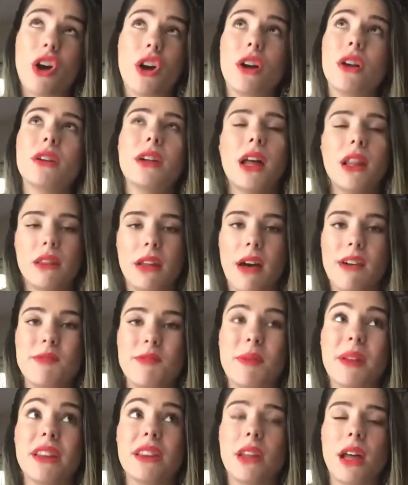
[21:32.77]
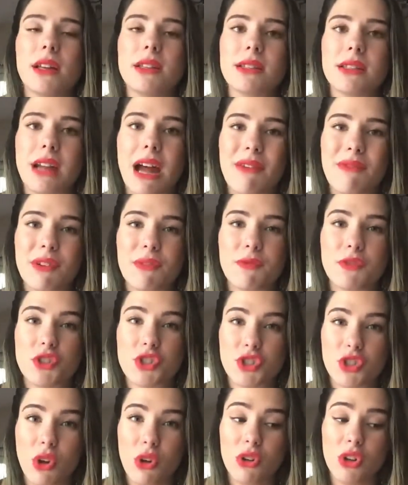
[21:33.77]
or not loved, but lusted after it for
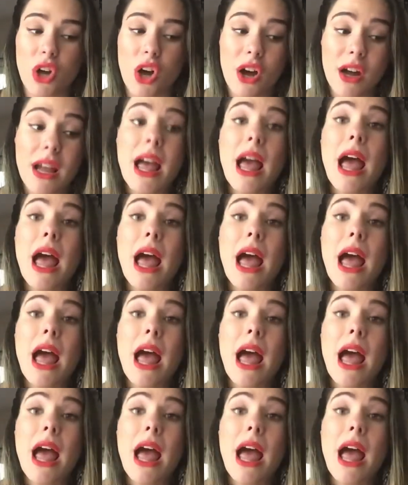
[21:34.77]
so long,